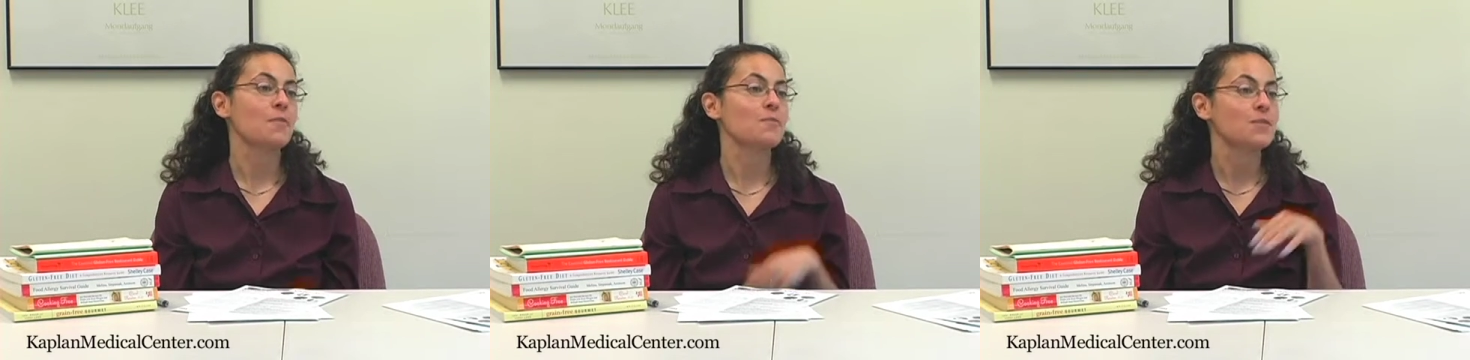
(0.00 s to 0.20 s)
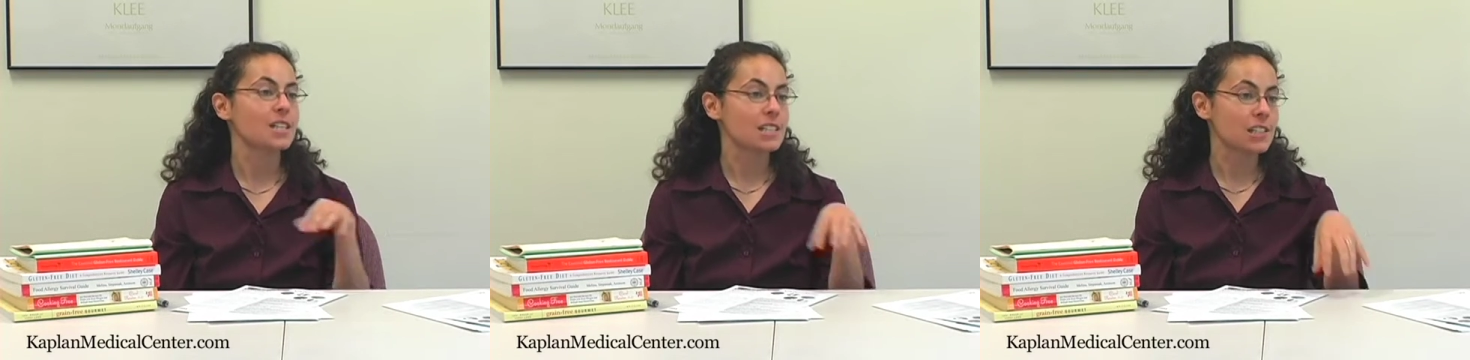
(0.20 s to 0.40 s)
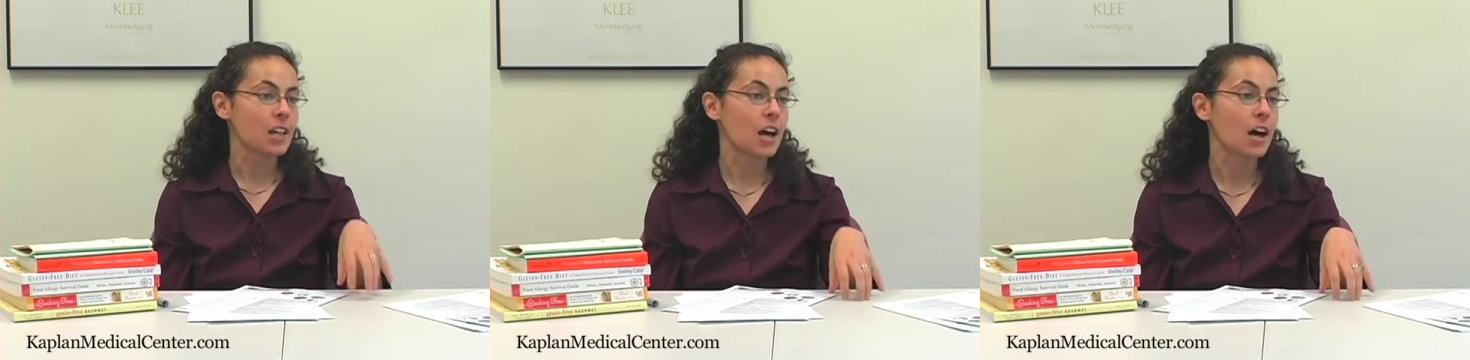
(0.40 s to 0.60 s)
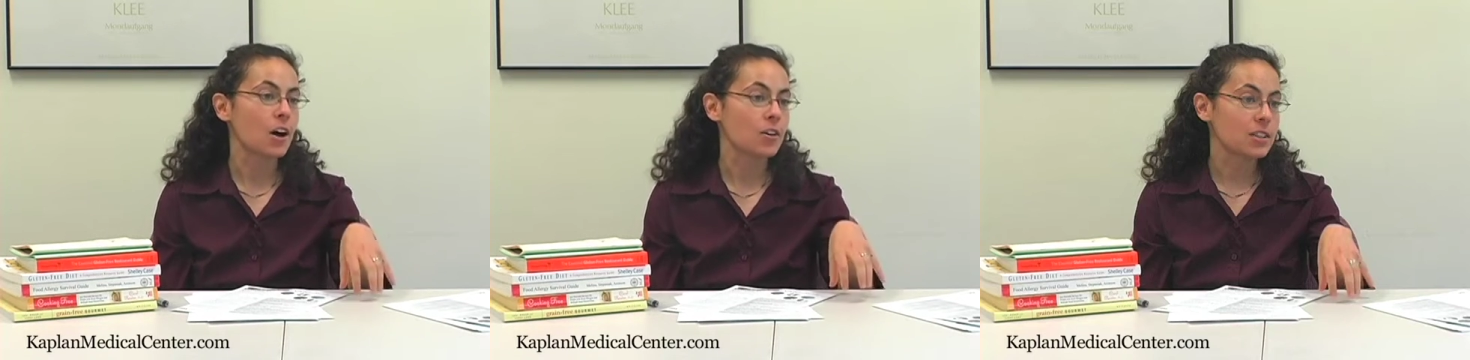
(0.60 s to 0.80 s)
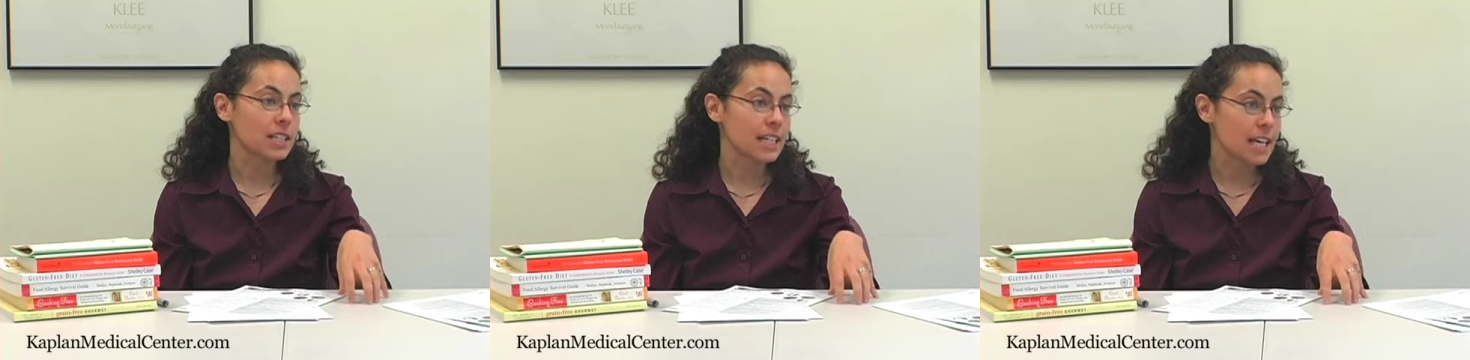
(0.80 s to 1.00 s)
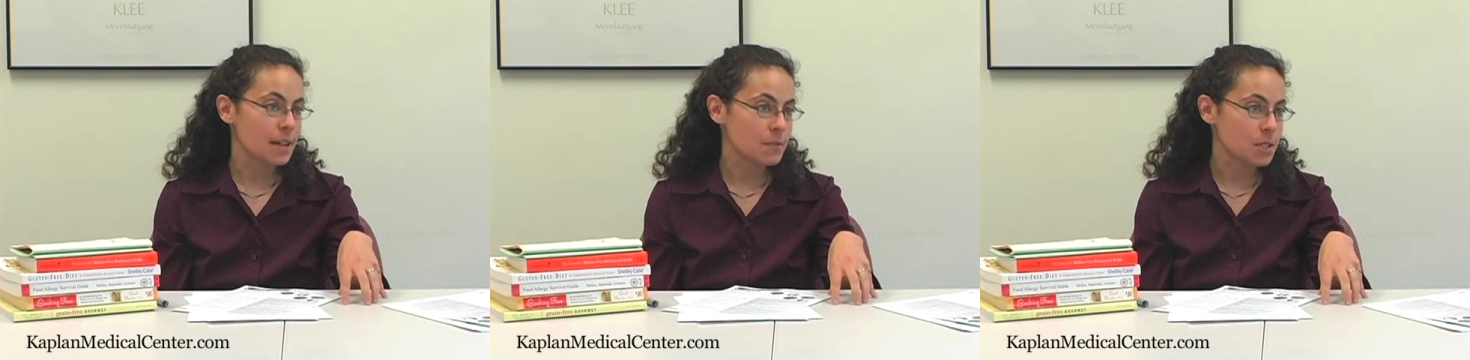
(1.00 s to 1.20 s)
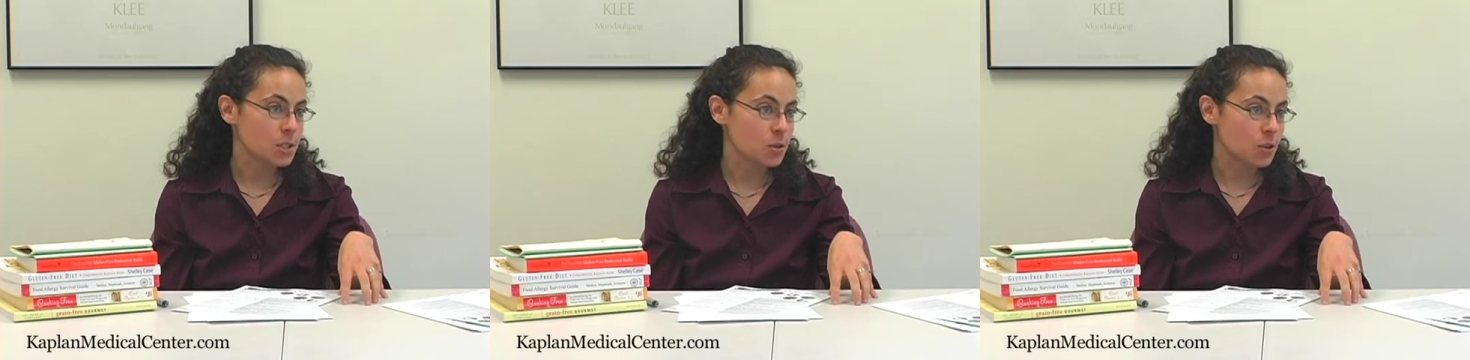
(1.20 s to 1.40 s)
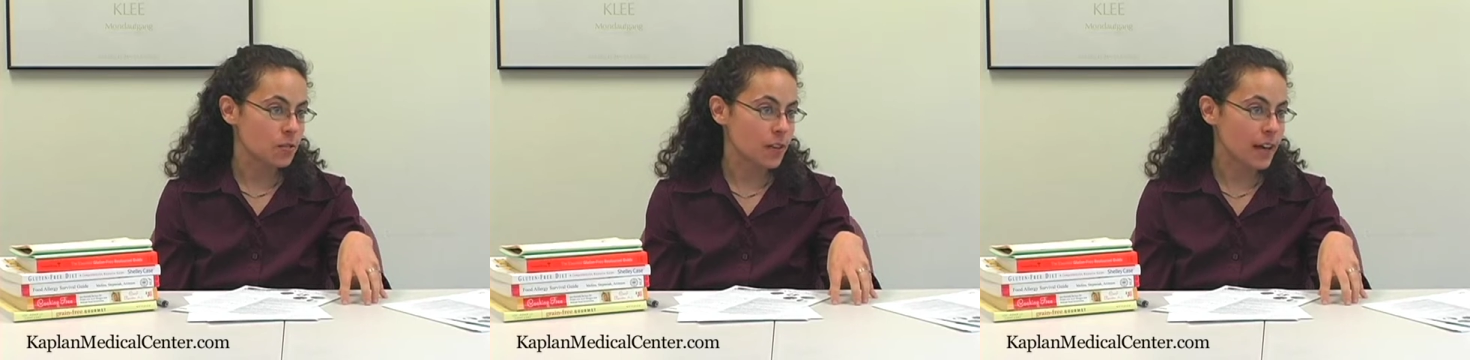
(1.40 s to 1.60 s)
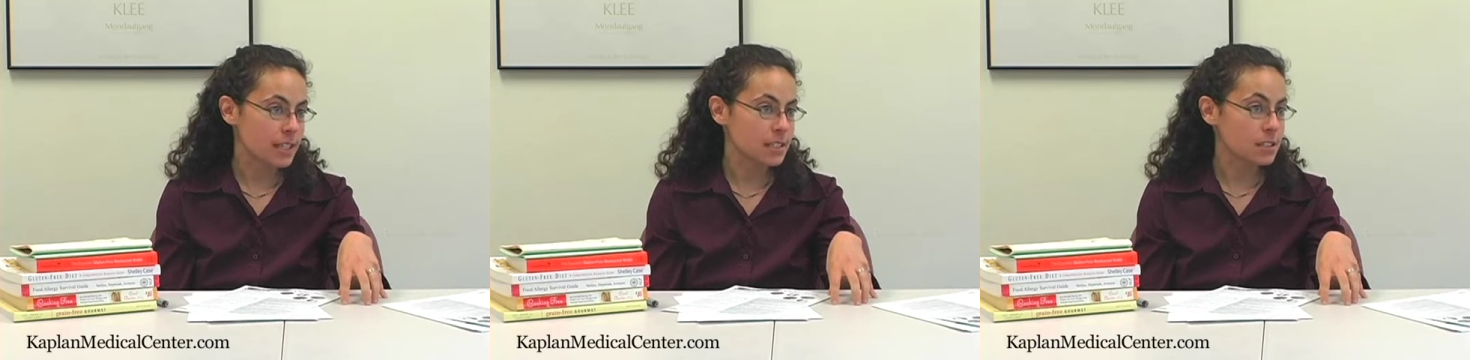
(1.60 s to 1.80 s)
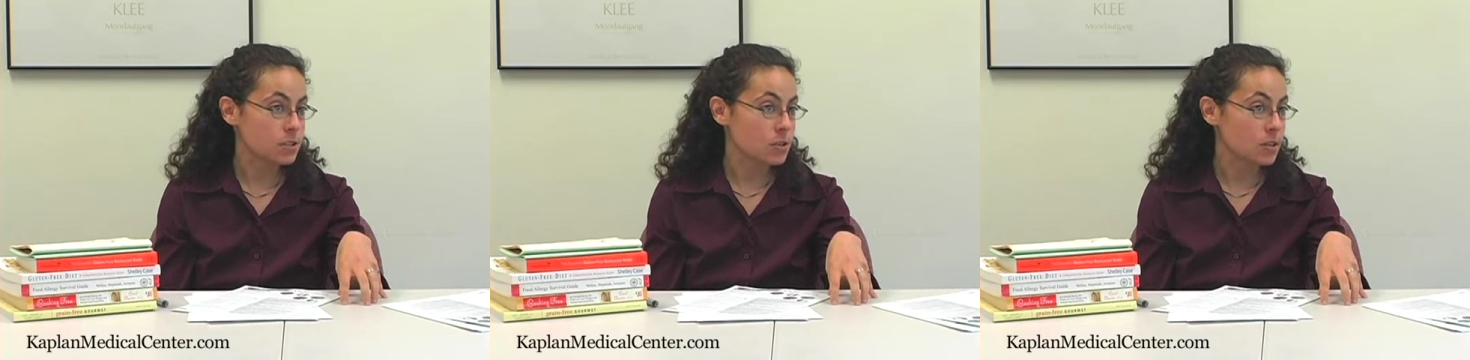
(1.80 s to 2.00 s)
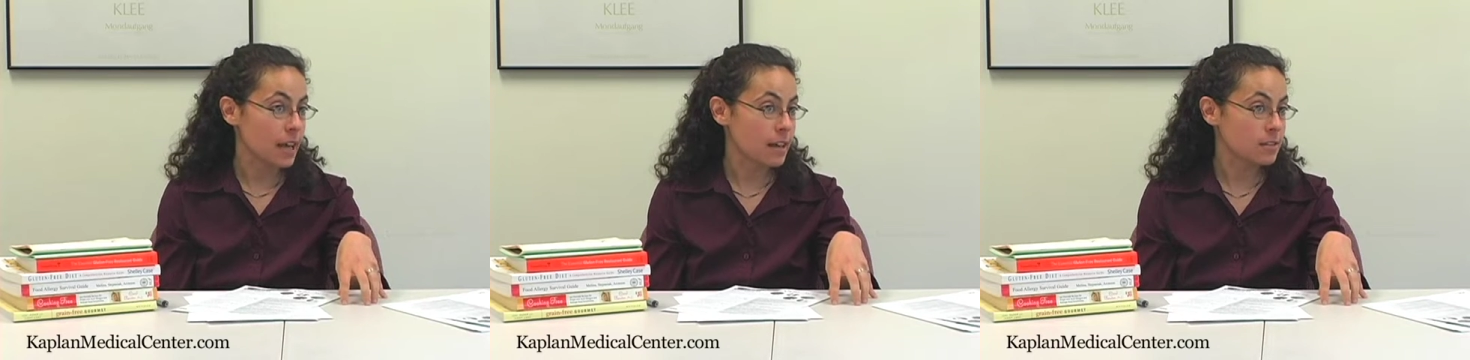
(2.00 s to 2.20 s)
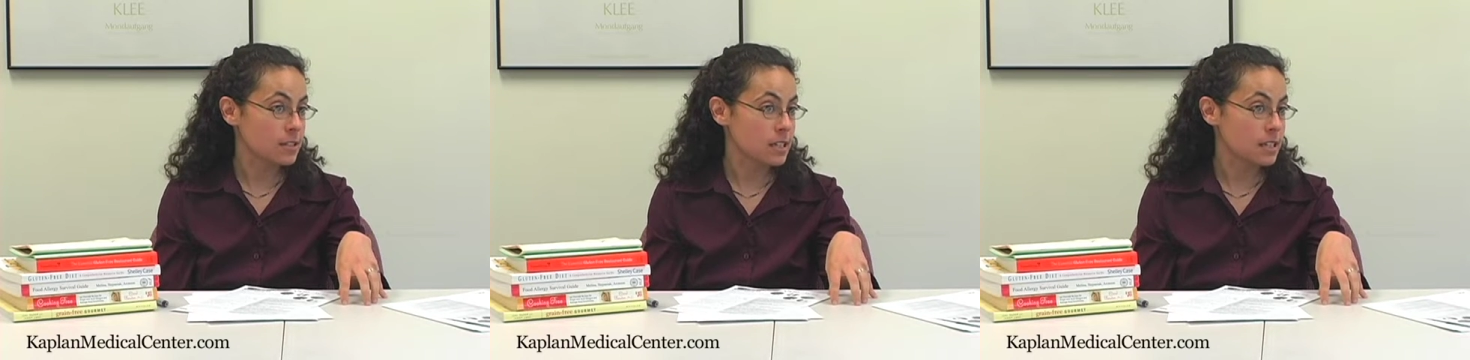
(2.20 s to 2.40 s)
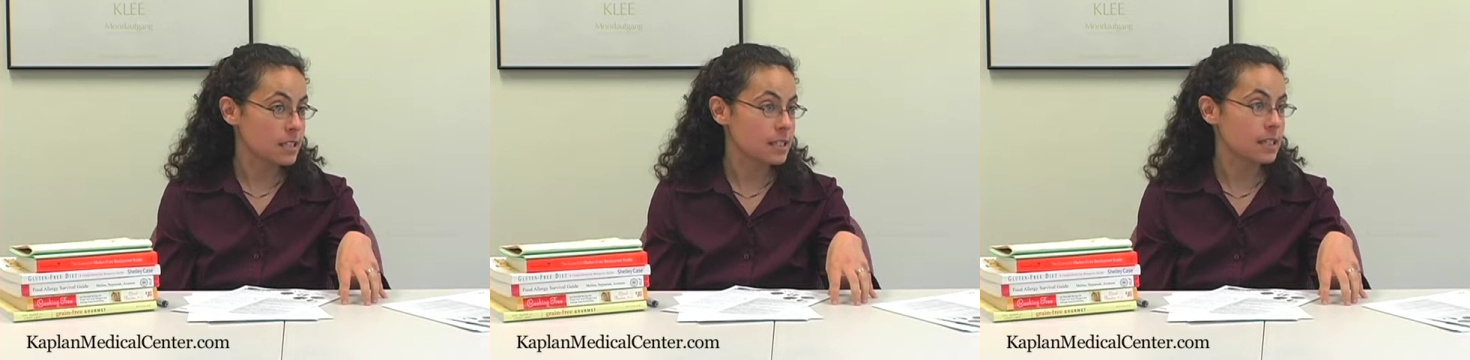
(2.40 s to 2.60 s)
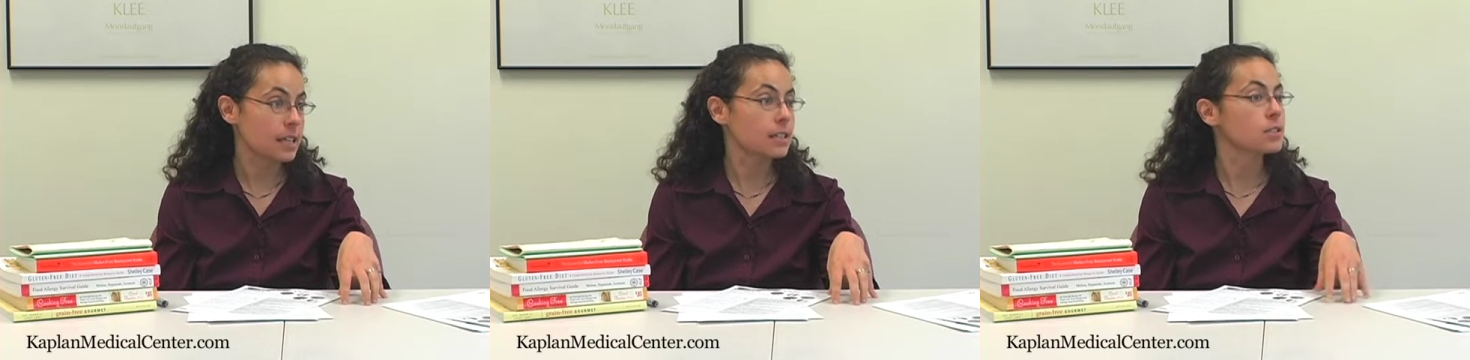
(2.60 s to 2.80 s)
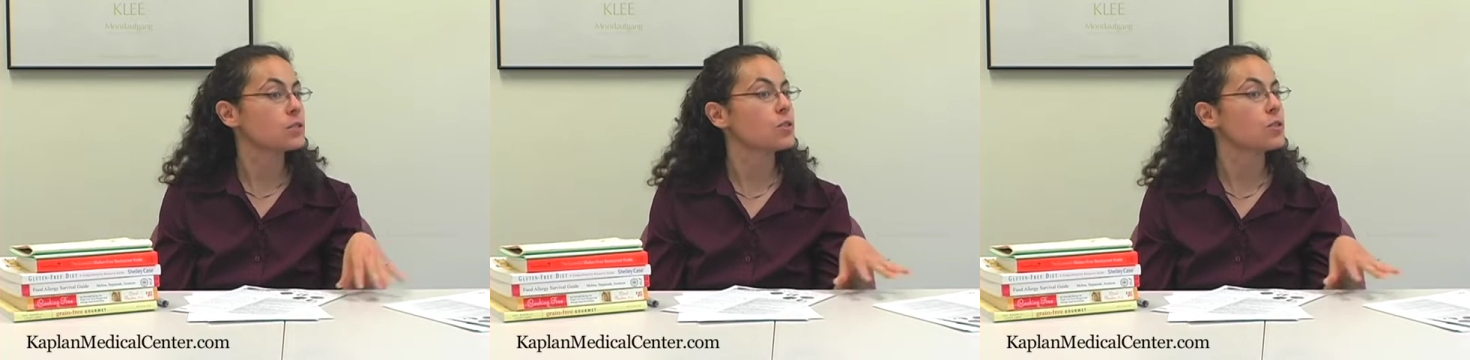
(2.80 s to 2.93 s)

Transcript: This law only came into effect in 2006,